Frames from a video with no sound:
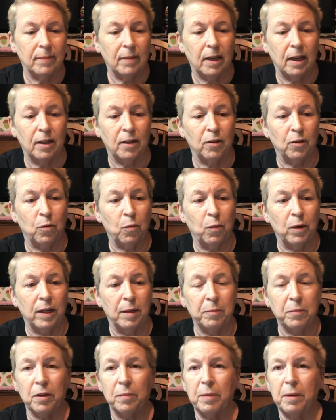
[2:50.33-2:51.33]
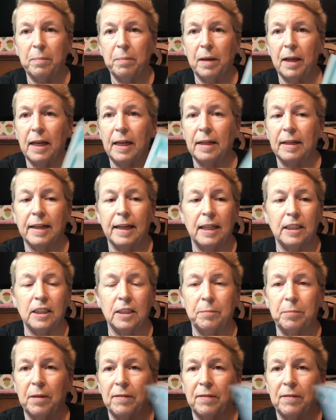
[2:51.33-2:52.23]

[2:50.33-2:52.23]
I don't know when I'm going to be playing catch up.